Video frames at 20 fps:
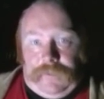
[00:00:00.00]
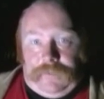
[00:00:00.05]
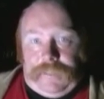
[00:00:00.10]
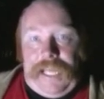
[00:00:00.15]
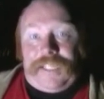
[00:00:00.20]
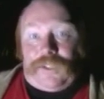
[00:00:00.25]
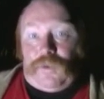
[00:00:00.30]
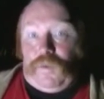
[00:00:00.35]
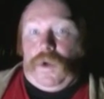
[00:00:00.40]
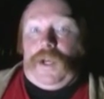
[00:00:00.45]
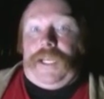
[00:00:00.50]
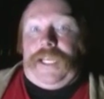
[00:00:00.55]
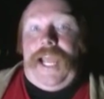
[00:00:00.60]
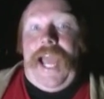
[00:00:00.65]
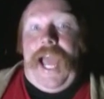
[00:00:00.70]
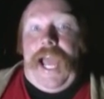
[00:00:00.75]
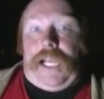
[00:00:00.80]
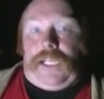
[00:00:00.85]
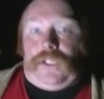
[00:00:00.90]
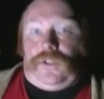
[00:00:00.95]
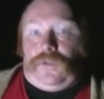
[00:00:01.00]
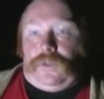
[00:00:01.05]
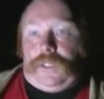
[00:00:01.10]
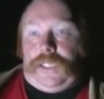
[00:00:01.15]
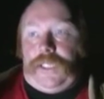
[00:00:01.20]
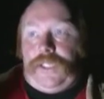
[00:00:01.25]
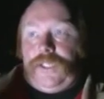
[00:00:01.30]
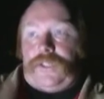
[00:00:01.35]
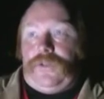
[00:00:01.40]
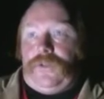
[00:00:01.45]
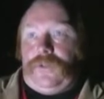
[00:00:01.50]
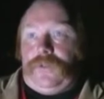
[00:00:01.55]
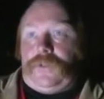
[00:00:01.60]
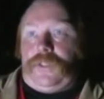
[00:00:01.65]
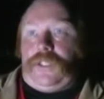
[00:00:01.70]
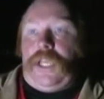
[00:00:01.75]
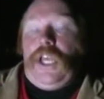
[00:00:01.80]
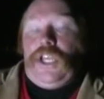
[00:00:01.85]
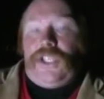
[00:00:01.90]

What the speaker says: That's what he actually used.